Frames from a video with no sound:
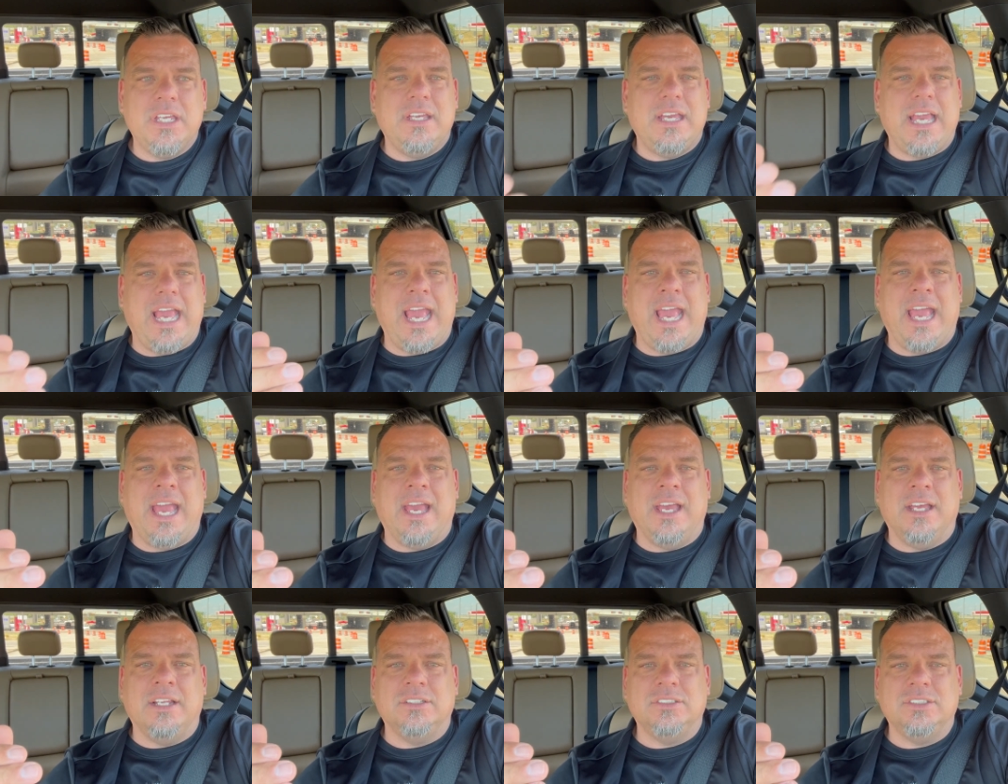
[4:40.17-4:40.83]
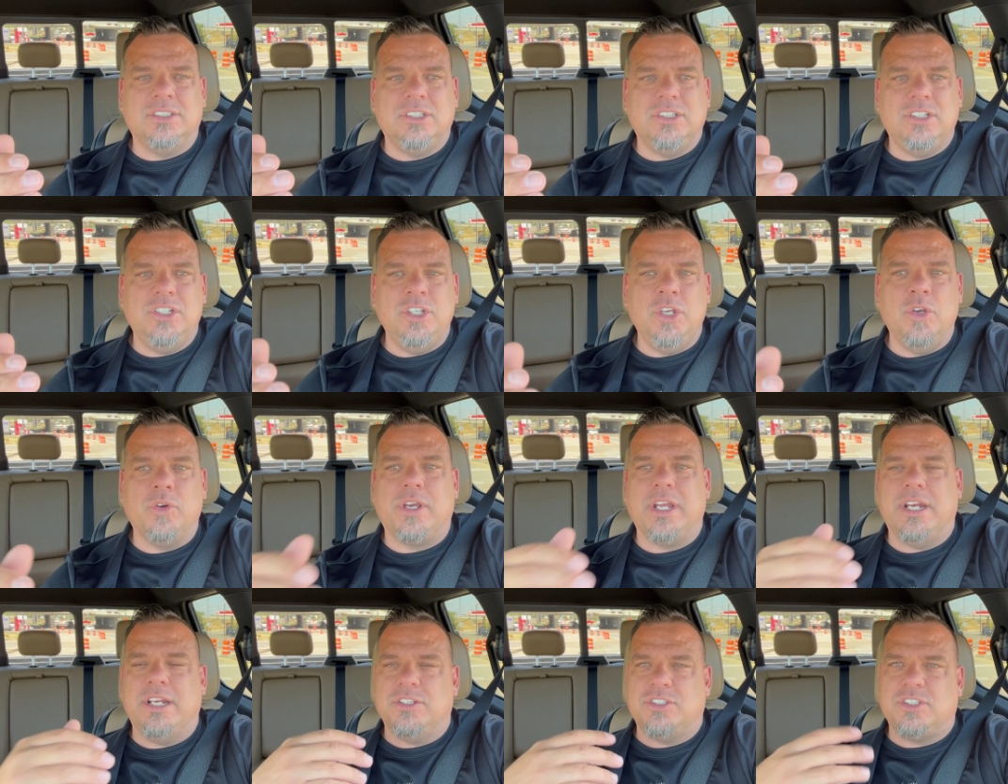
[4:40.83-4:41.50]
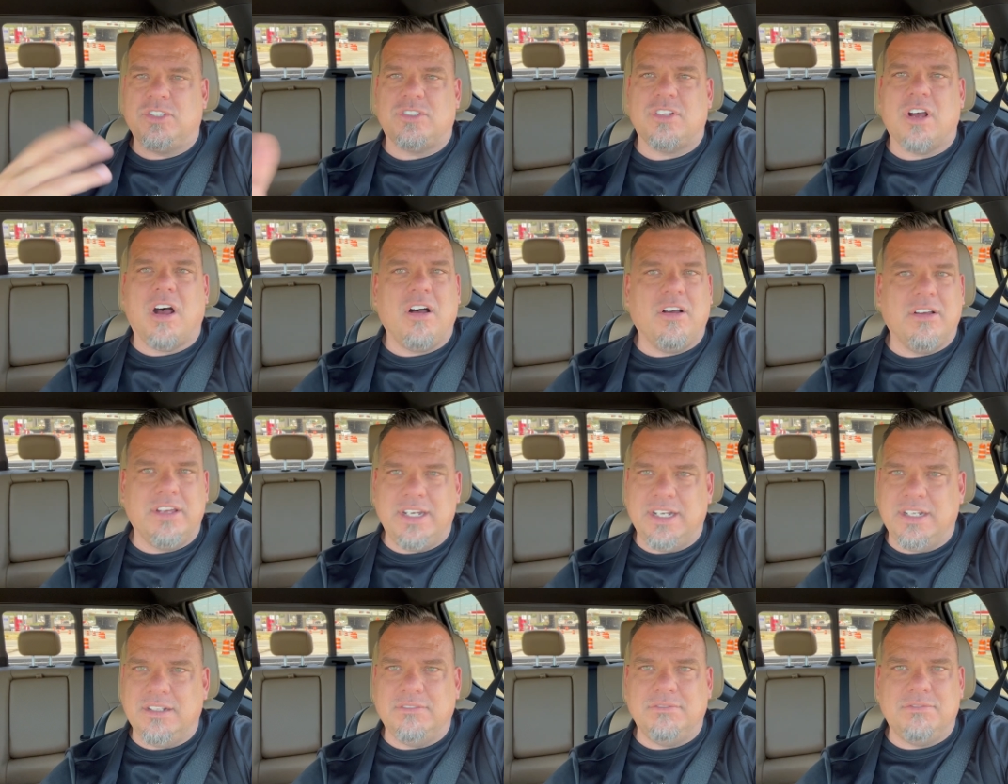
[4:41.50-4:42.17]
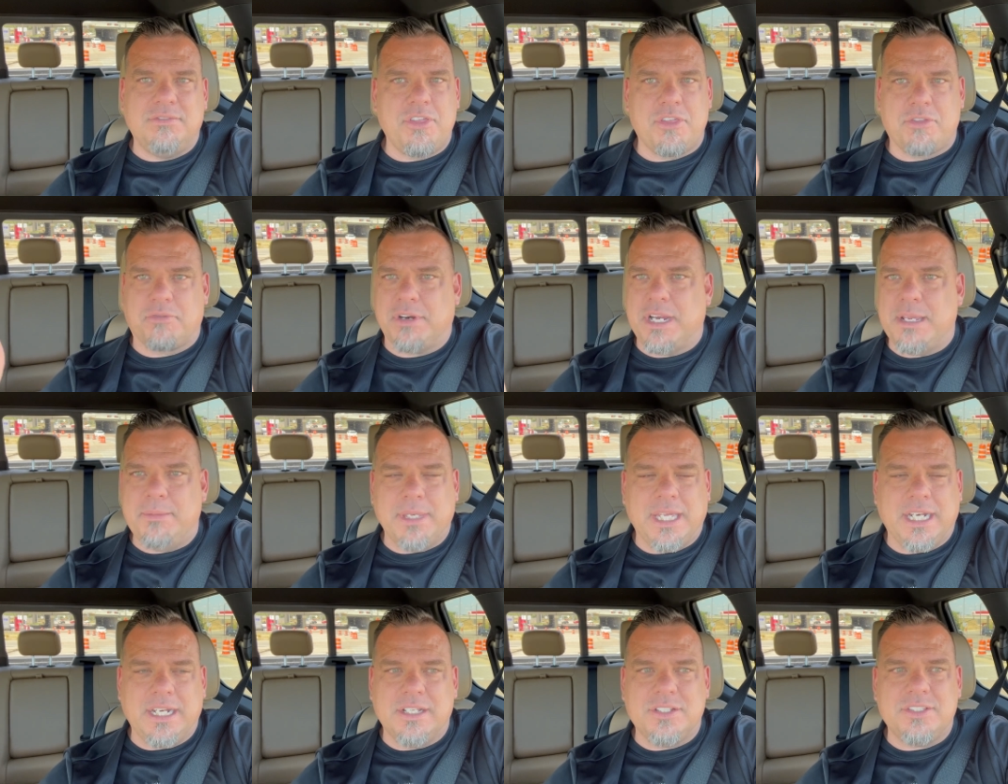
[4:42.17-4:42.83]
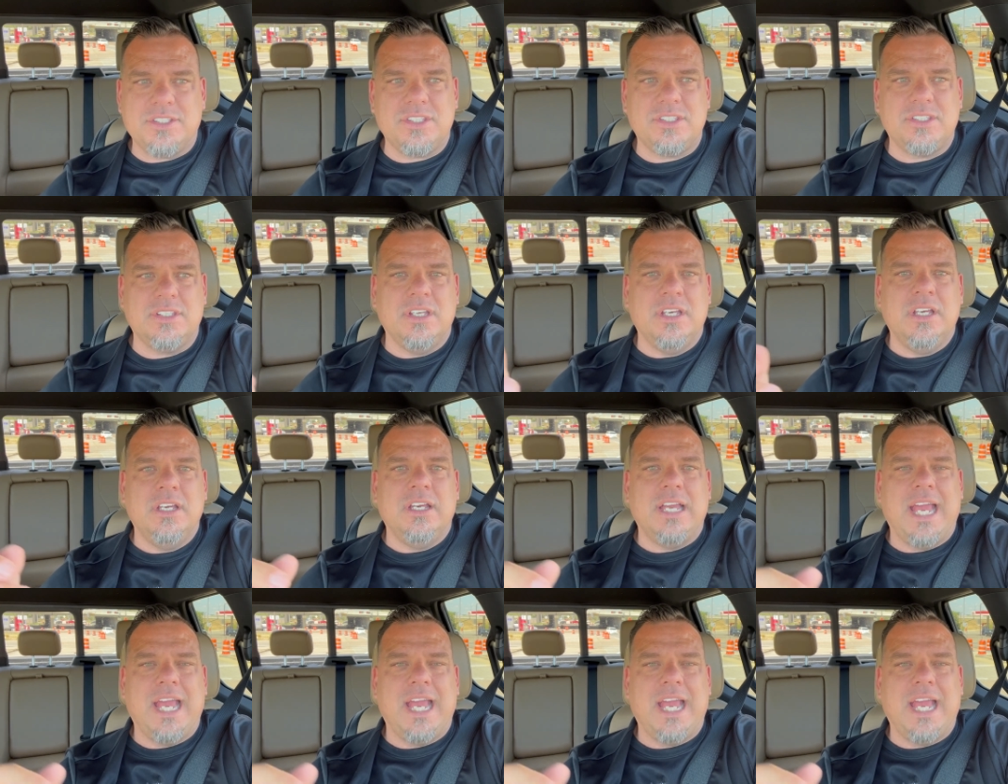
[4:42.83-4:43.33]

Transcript: And you could install it in three minutes